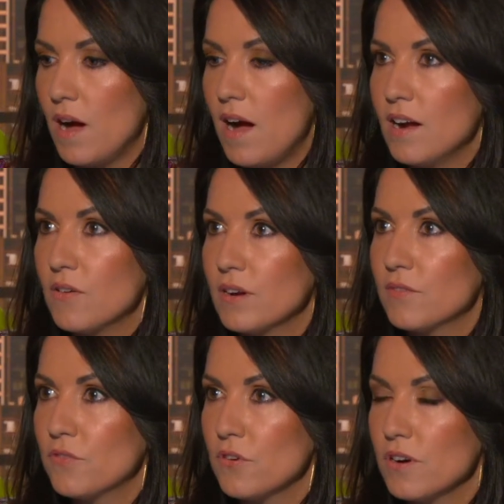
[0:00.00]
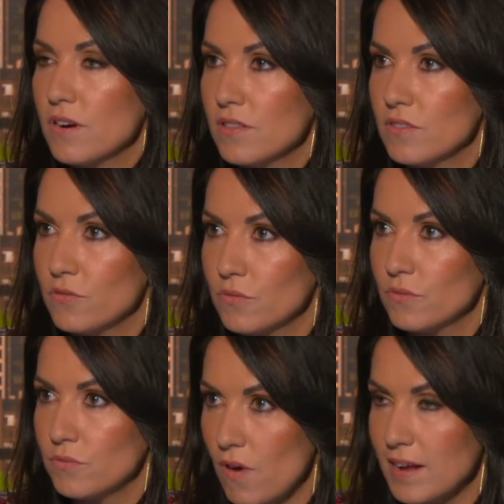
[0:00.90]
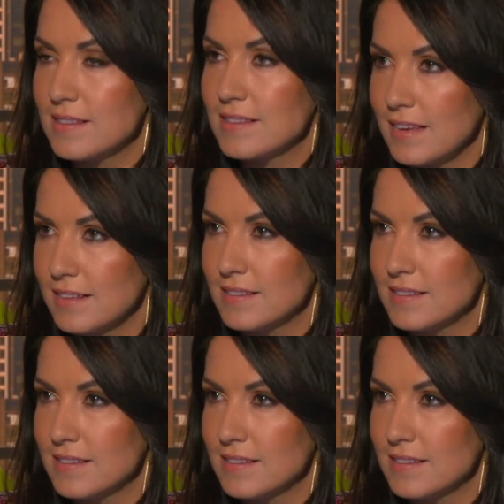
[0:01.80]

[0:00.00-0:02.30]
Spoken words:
hiring for the right skill